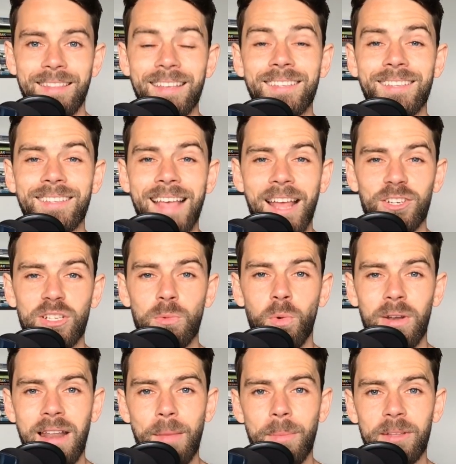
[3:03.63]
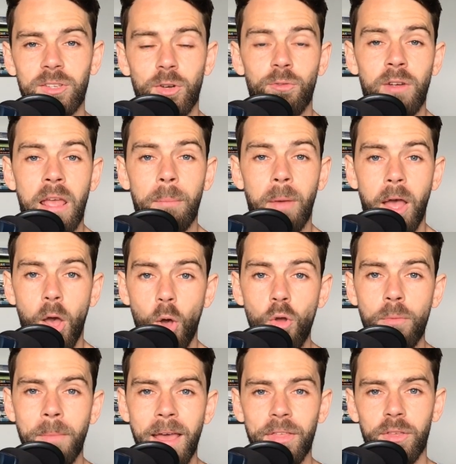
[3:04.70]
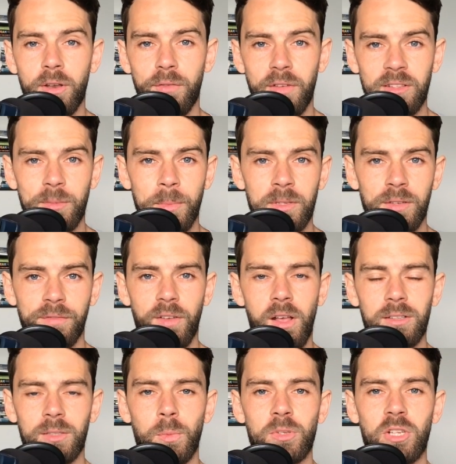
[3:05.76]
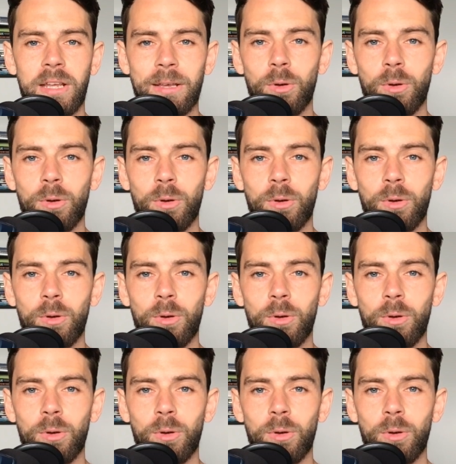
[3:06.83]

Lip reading: This is actually what led me to create my own method of intermittent fasting, which I